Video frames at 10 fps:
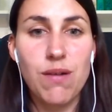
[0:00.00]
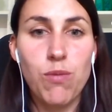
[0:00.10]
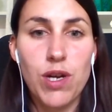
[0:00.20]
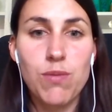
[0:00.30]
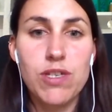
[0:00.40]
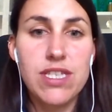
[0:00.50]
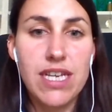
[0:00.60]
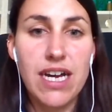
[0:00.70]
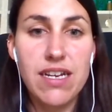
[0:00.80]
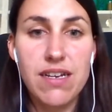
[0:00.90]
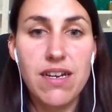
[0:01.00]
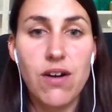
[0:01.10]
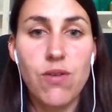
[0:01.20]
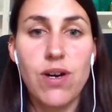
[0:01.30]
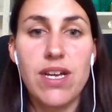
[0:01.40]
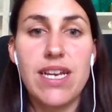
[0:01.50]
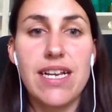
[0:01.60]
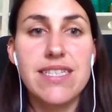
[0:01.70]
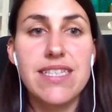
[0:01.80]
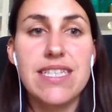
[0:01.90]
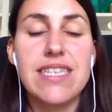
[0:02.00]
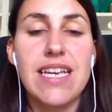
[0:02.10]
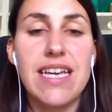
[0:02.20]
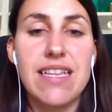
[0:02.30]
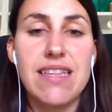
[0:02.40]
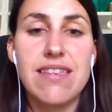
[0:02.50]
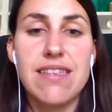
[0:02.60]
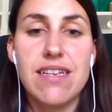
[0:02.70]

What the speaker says: when we started our analysis and